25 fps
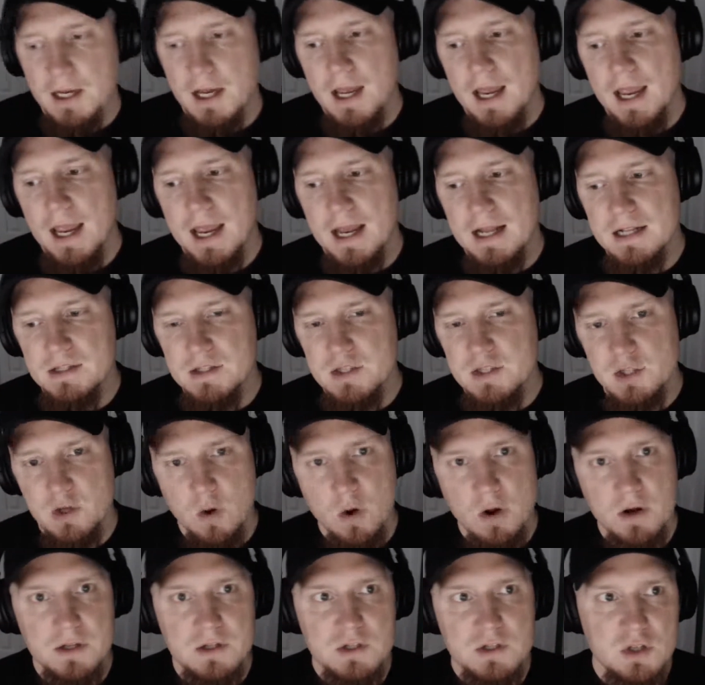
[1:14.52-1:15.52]
And
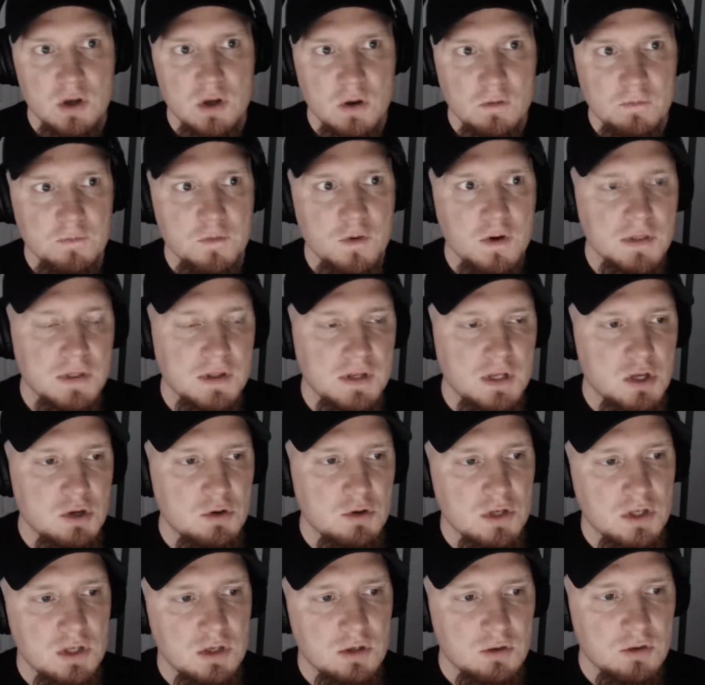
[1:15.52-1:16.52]
so on and so forth. And
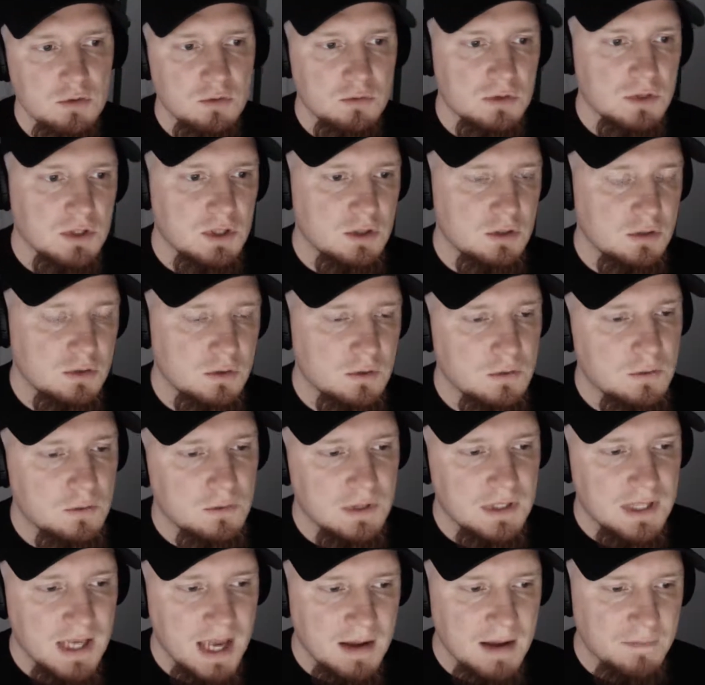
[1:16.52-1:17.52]

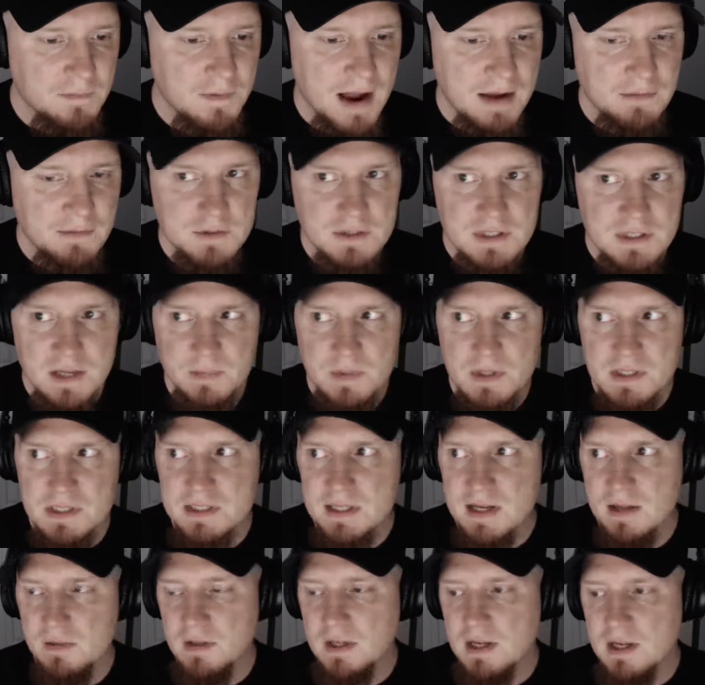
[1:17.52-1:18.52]
you get 5 or 10
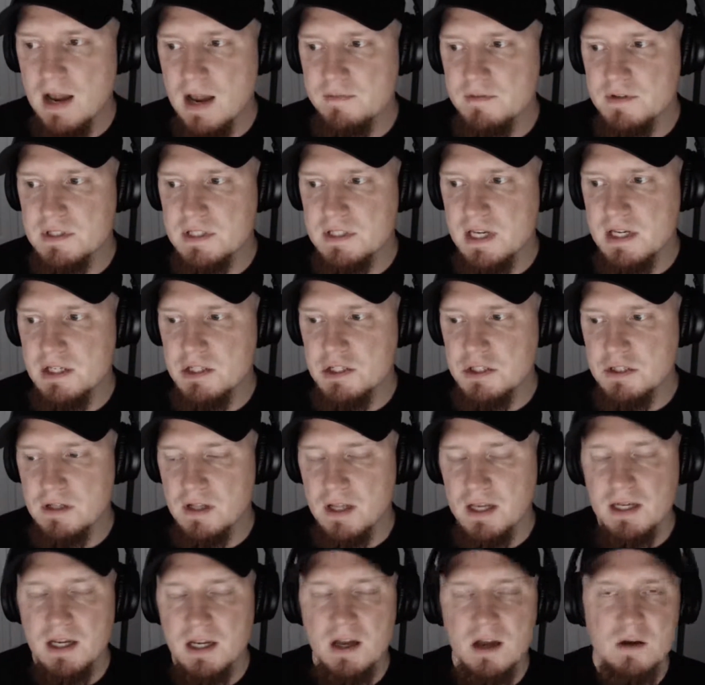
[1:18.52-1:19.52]
minutes down the conversation. You're
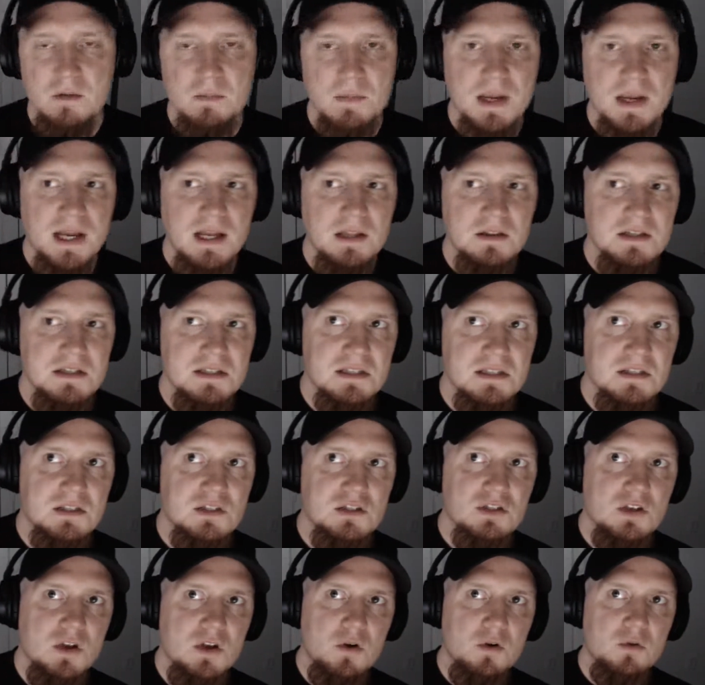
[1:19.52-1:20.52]
like, oh, man, this
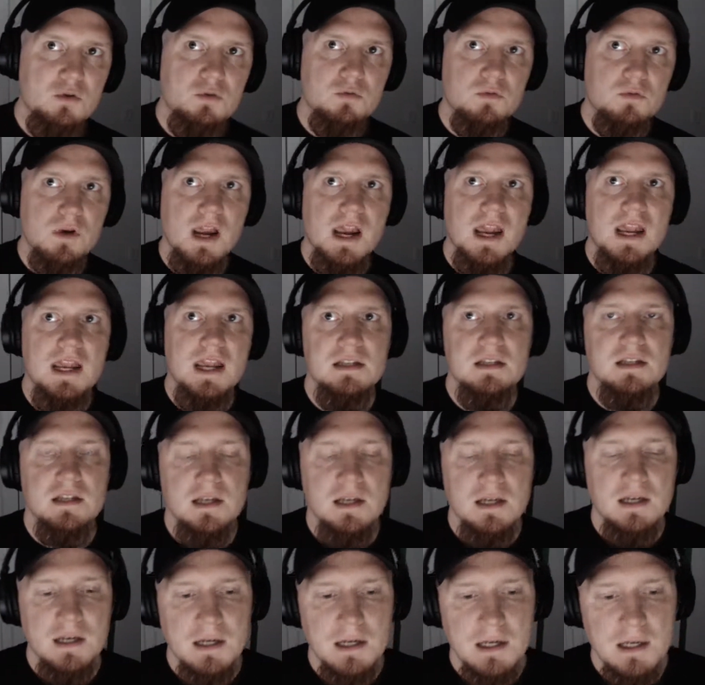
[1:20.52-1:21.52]
is so great.
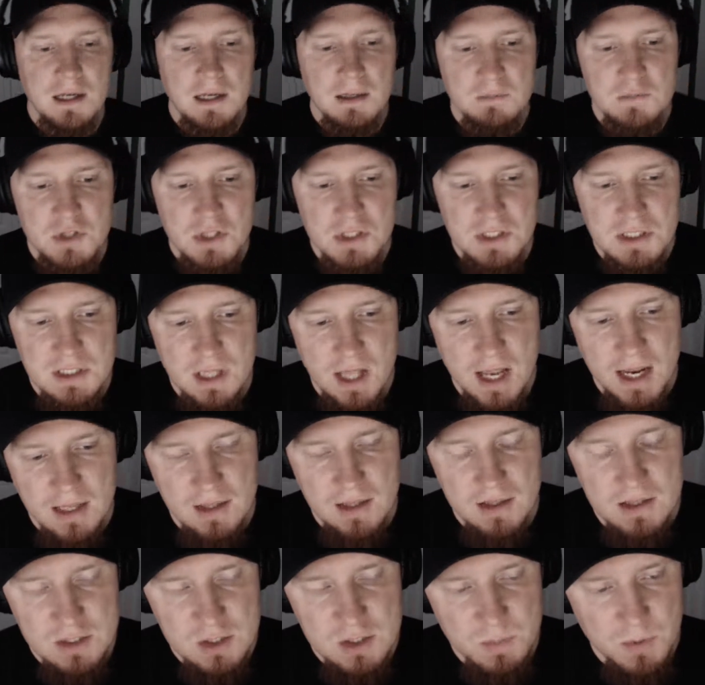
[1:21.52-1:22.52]
Just
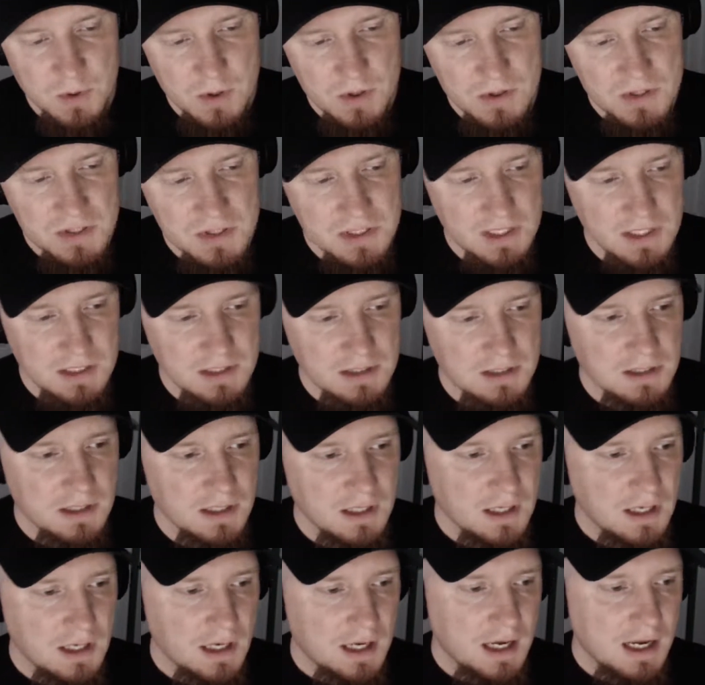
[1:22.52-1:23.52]
like this person.
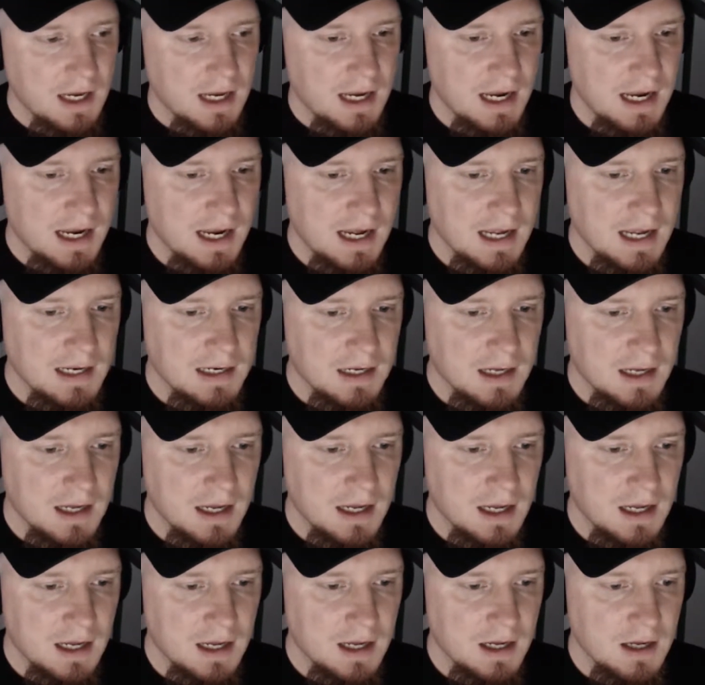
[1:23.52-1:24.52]
And
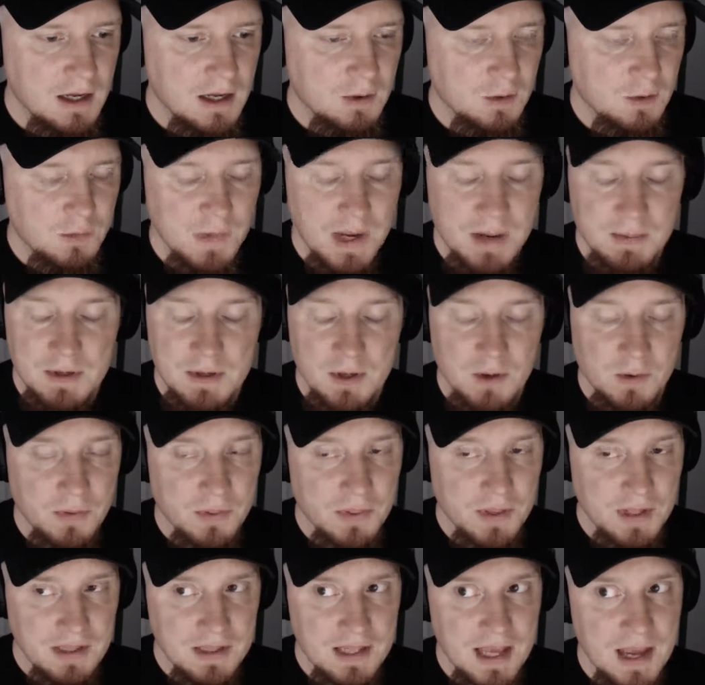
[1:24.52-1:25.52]
or maybe you
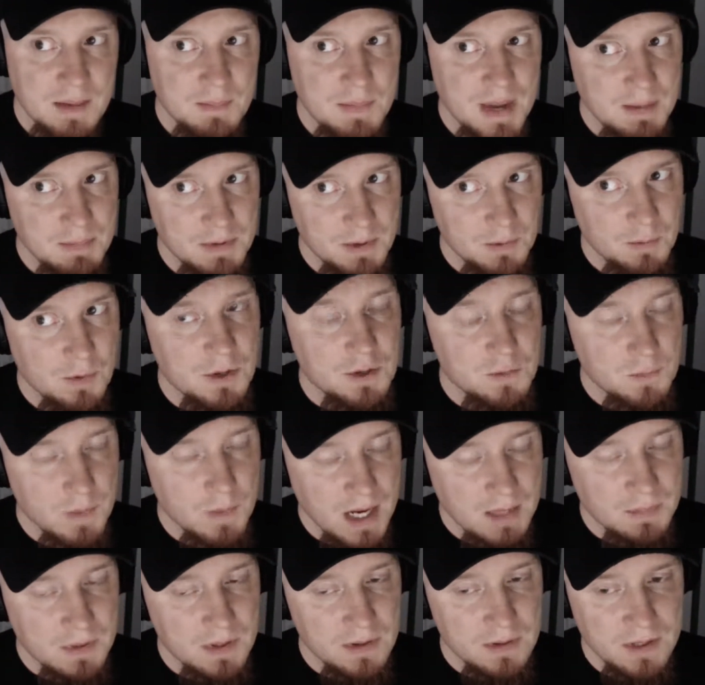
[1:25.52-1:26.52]
don't think that. Maybe what you
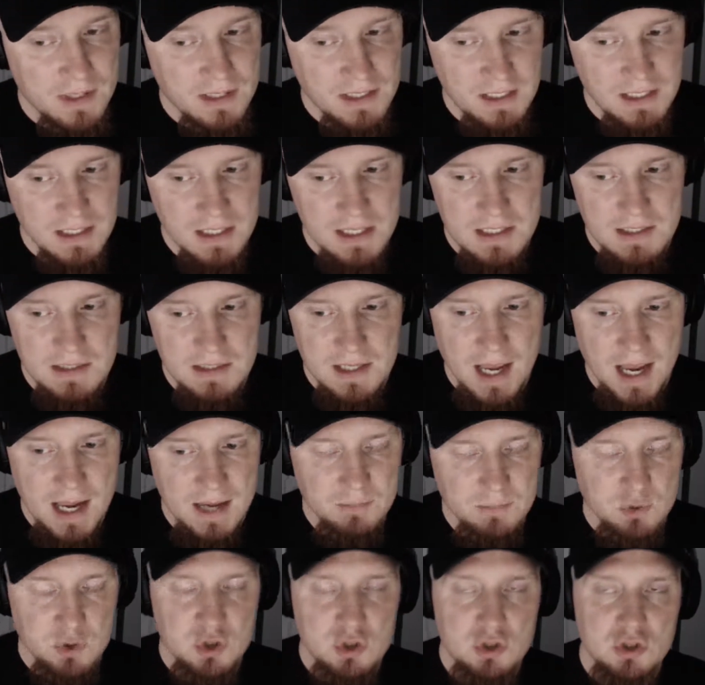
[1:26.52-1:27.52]
might be thinking is,
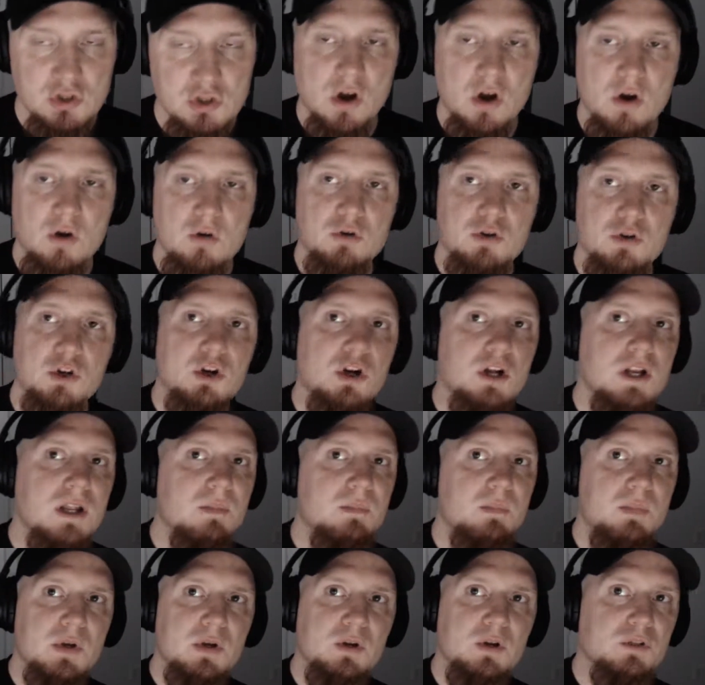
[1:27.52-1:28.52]
I'm so good
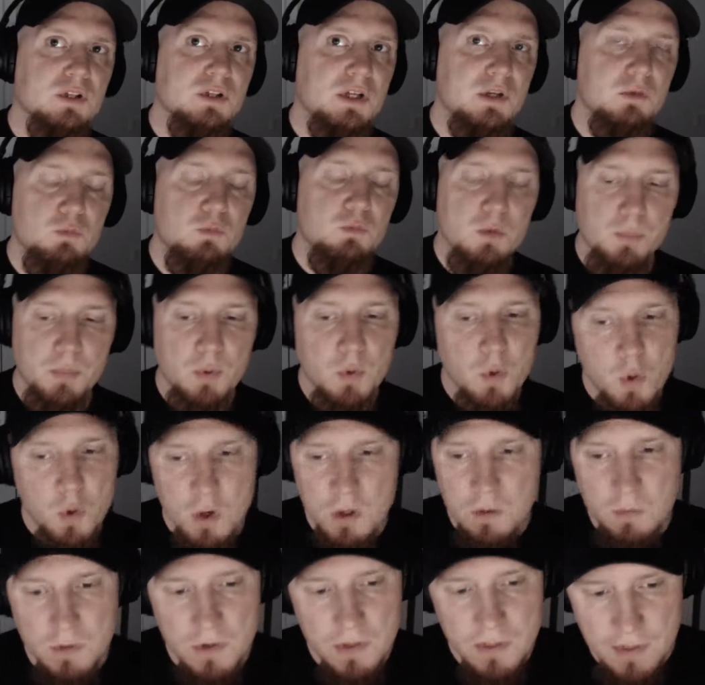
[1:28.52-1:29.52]
at building
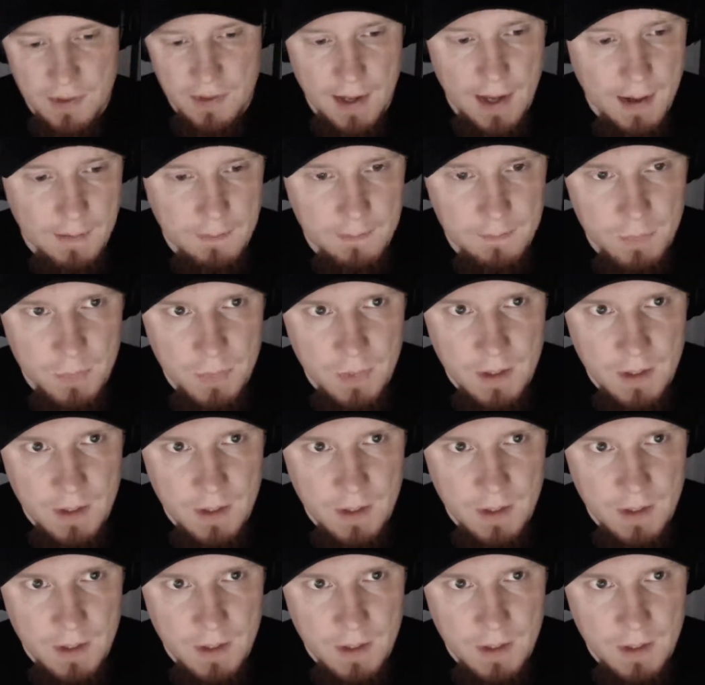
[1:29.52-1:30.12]
rapport with them.